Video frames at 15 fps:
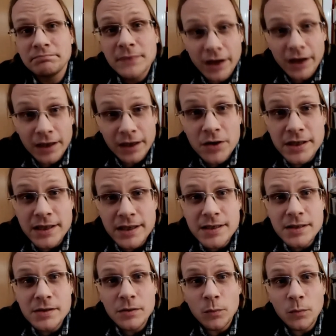
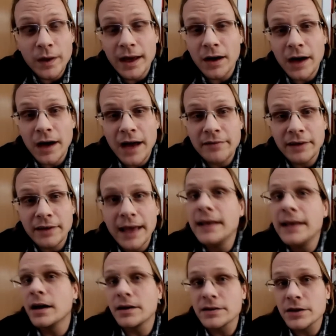diagnosis without having any
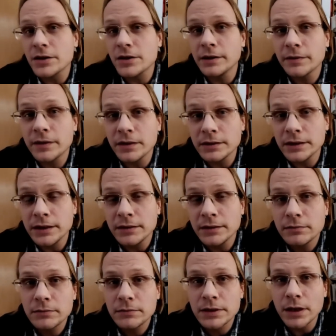kind of social difficulty.
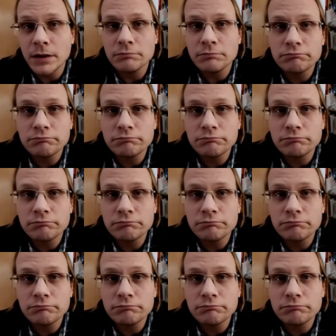So